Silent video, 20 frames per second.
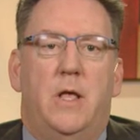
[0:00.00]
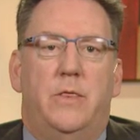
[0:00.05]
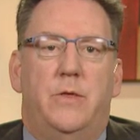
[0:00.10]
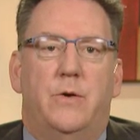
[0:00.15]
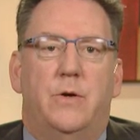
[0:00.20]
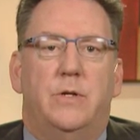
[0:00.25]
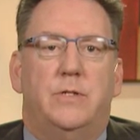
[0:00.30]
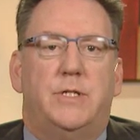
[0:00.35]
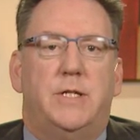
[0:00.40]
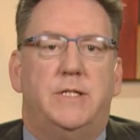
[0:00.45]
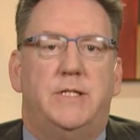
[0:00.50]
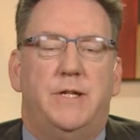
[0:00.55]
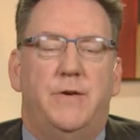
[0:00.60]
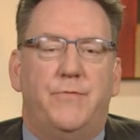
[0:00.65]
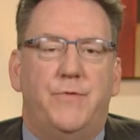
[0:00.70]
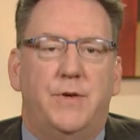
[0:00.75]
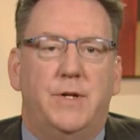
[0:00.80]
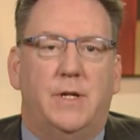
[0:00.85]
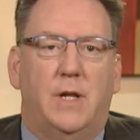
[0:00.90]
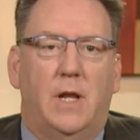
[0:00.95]
There is a
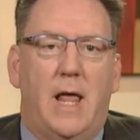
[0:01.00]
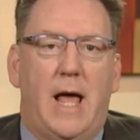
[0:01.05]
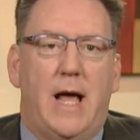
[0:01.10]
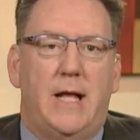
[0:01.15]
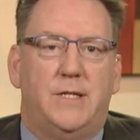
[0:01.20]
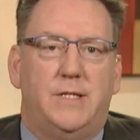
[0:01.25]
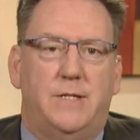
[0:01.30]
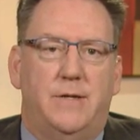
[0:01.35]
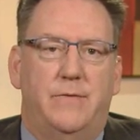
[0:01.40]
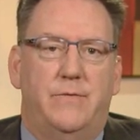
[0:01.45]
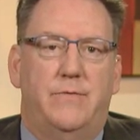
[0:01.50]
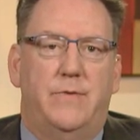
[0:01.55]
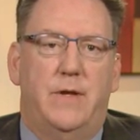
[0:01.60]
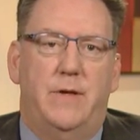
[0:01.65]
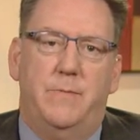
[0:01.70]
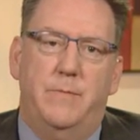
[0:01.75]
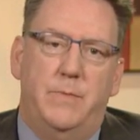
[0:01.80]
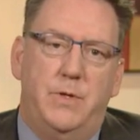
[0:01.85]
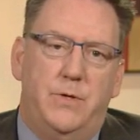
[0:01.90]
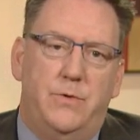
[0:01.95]
different class of
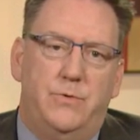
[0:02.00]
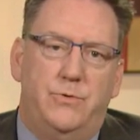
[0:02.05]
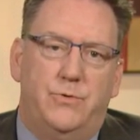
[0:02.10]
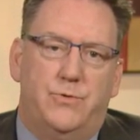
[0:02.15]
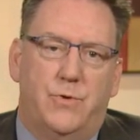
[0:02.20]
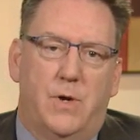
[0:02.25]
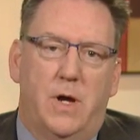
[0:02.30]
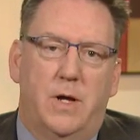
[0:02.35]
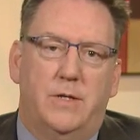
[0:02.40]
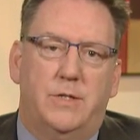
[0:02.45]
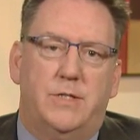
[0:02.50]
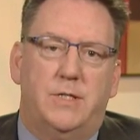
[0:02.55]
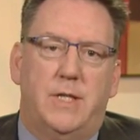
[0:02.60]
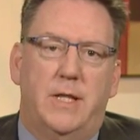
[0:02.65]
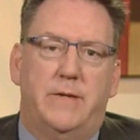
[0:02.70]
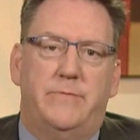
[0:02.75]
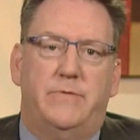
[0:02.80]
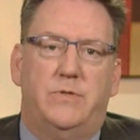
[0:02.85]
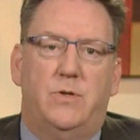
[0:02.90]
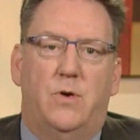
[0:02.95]
immune drugs
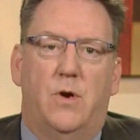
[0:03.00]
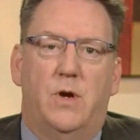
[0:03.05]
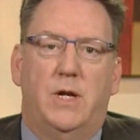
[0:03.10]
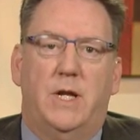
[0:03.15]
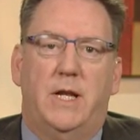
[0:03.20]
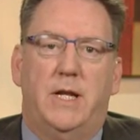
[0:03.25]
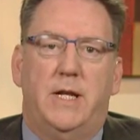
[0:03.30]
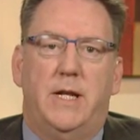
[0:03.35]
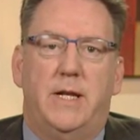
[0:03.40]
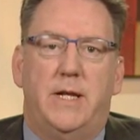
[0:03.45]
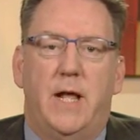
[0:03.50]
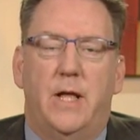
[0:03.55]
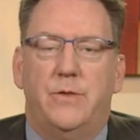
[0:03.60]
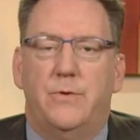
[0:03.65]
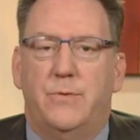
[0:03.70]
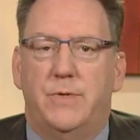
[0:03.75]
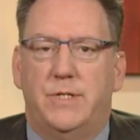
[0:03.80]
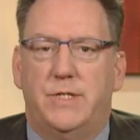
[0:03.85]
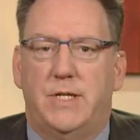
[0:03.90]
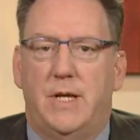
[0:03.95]
that have targeted
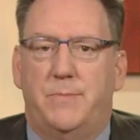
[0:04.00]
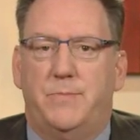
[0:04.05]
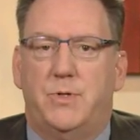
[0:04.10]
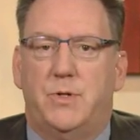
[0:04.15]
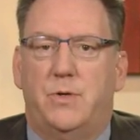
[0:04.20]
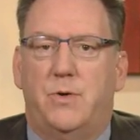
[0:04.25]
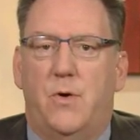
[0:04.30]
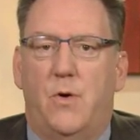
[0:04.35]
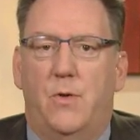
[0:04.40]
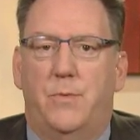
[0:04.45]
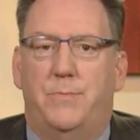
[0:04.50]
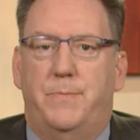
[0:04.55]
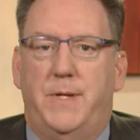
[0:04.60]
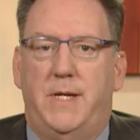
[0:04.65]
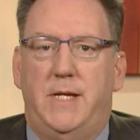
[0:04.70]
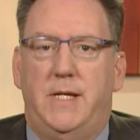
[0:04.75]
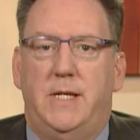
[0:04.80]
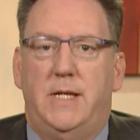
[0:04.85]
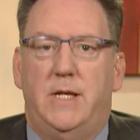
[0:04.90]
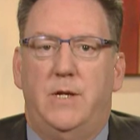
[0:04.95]
another receptor called
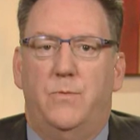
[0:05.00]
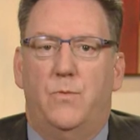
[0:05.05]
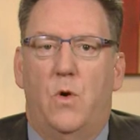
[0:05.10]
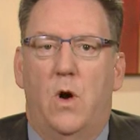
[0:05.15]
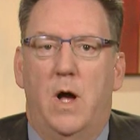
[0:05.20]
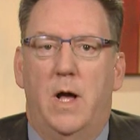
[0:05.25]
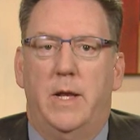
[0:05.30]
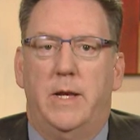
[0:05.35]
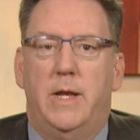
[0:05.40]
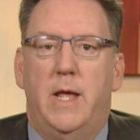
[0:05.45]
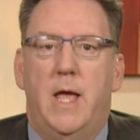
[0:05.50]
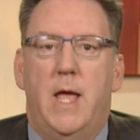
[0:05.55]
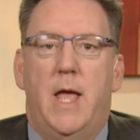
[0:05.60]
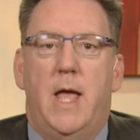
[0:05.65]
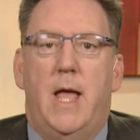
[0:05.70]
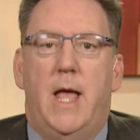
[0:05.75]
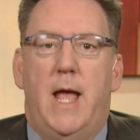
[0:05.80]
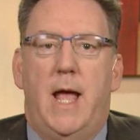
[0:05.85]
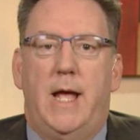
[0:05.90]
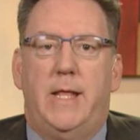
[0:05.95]
PD-1,
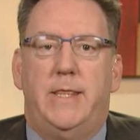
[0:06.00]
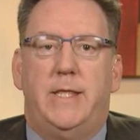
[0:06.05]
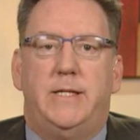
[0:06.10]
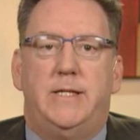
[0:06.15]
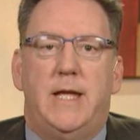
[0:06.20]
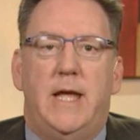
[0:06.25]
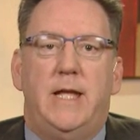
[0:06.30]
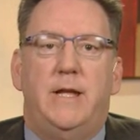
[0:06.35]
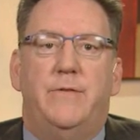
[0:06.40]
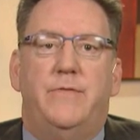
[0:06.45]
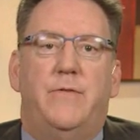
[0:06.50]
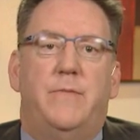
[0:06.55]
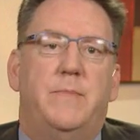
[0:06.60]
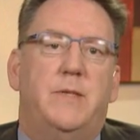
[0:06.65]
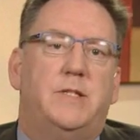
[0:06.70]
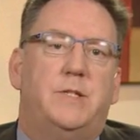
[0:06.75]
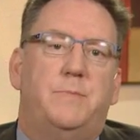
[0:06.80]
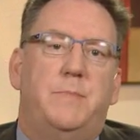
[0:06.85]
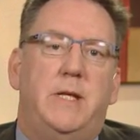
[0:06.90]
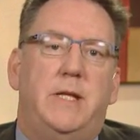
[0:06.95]
and the data from
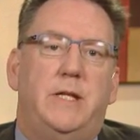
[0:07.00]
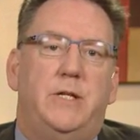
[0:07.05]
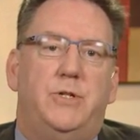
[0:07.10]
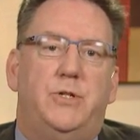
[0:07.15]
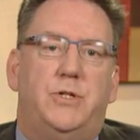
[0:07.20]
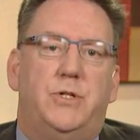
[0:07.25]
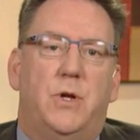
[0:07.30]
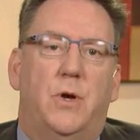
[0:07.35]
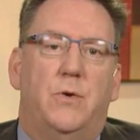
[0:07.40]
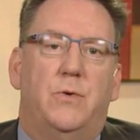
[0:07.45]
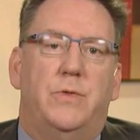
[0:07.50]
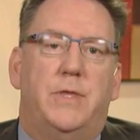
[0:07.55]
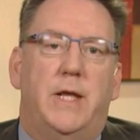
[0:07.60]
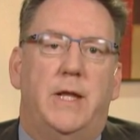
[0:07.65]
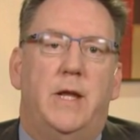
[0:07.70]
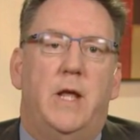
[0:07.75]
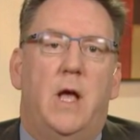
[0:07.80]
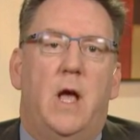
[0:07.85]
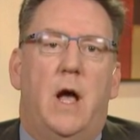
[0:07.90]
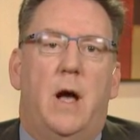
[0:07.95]
this meeting showed
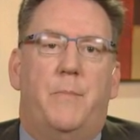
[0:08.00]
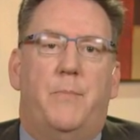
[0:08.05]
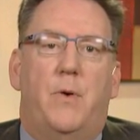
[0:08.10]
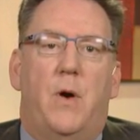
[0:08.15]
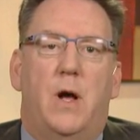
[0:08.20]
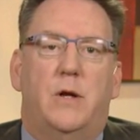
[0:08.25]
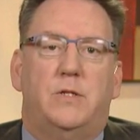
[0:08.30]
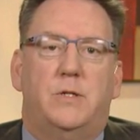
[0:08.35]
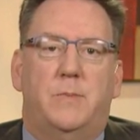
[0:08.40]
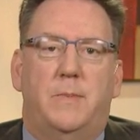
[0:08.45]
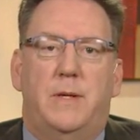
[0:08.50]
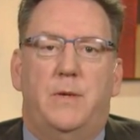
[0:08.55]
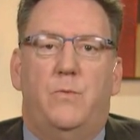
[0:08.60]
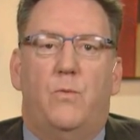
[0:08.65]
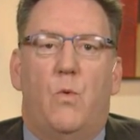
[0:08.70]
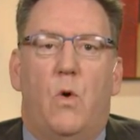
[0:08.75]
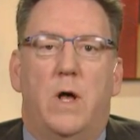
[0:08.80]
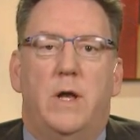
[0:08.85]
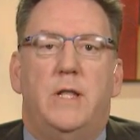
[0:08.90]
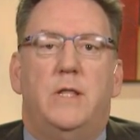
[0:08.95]
that approximately
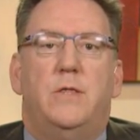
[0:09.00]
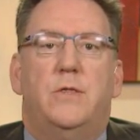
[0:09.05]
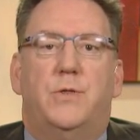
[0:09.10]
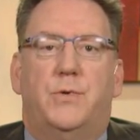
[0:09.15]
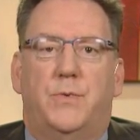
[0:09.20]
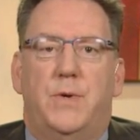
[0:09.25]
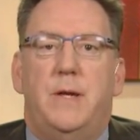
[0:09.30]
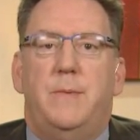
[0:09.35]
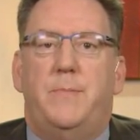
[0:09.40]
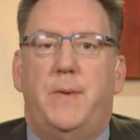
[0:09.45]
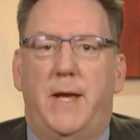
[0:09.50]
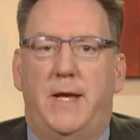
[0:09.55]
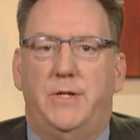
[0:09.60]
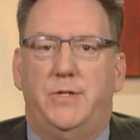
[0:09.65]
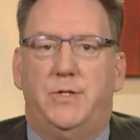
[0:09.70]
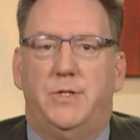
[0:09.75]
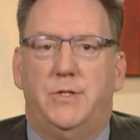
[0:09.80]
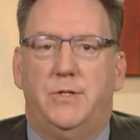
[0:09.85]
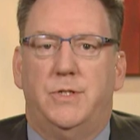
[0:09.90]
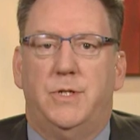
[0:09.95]
1 in 3
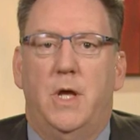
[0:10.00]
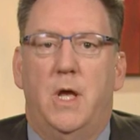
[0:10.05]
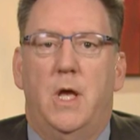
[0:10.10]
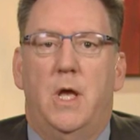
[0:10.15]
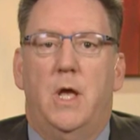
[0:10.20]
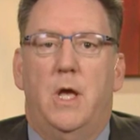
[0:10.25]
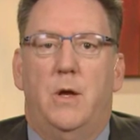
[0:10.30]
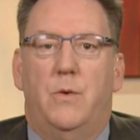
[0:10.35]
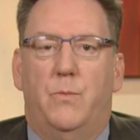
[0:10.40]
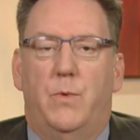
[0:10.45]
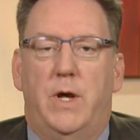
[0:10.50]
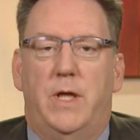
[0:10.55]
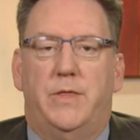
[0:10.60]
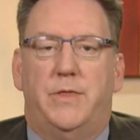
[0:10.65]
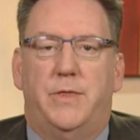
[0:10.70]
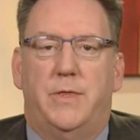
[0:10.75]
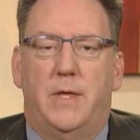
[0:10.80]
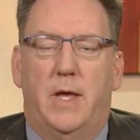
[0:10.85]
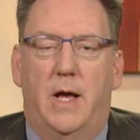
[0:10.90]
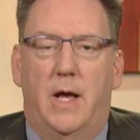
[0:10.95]
patients
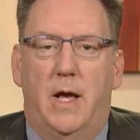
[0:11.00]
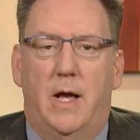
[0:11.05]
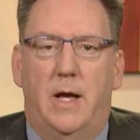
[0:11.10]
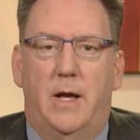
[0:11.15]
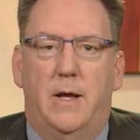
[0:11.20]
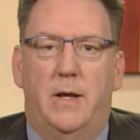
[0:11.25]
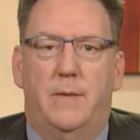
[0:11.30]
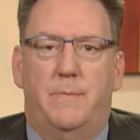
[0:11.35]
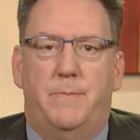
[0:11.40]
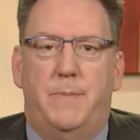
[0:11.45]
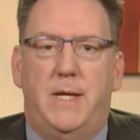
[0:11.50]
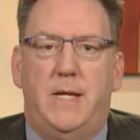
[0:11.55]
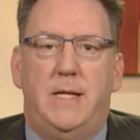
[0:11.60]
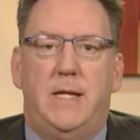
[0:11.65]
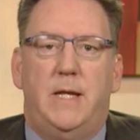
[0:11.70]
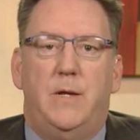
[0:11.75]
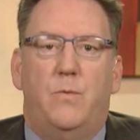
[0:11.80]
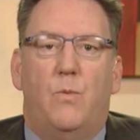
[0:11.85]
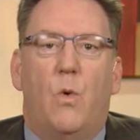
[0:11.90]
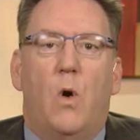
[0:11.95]
with
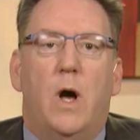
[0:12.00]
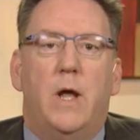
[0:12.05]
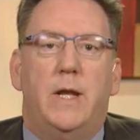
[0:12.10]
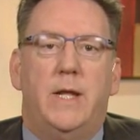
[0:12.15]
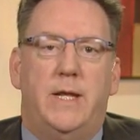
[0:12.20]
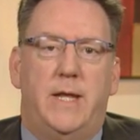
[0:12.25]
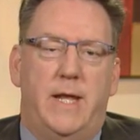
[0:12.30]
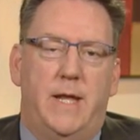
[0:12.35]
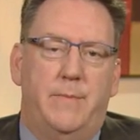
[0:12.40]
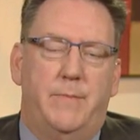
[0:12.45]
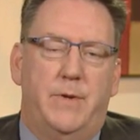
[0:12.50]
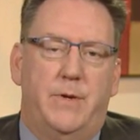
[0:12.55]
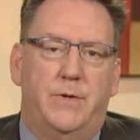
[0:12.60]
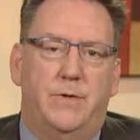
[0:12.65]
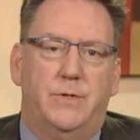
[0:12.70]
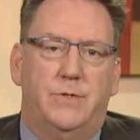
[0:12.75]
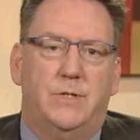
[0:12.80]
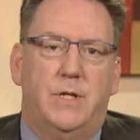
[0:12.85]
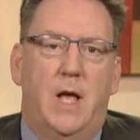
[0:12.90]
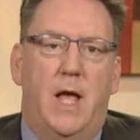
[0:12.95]
PD-1
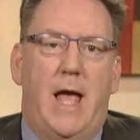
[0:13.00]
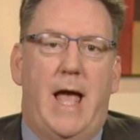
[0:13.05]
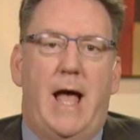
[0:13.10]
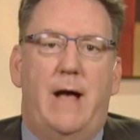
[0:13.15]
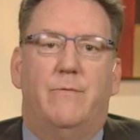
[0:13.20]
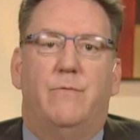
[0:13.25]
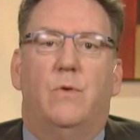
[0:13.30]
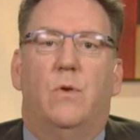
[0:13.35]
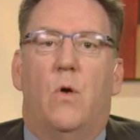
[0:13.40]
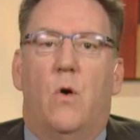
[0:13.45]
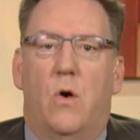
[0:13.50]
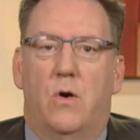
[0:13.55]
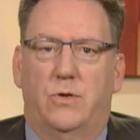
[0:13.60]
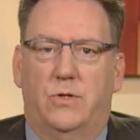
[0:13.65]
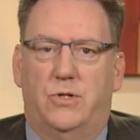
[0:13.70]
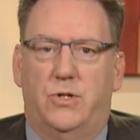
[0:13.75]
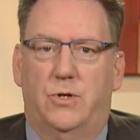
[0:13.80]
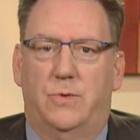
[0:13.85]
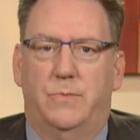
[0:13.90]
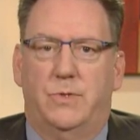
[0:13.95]
inhibitors have
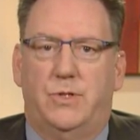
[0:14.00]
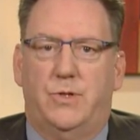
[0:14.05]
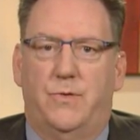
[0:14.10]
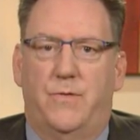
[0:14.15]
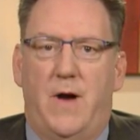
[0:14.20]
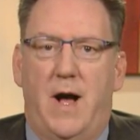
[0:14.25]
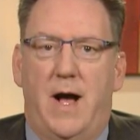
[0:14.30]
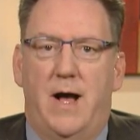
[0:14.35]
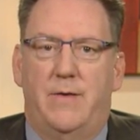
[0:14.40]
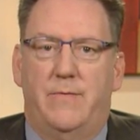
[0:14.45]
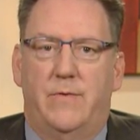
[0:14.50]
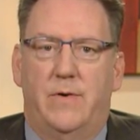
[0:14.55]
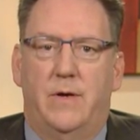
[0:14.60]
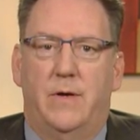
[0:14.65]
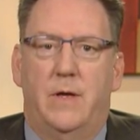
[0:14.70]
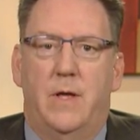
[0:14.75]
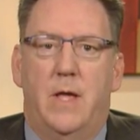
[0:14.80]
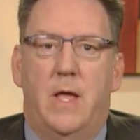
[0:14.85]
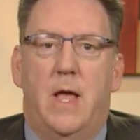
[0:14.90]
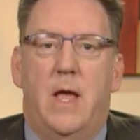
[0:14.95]
long-term survival.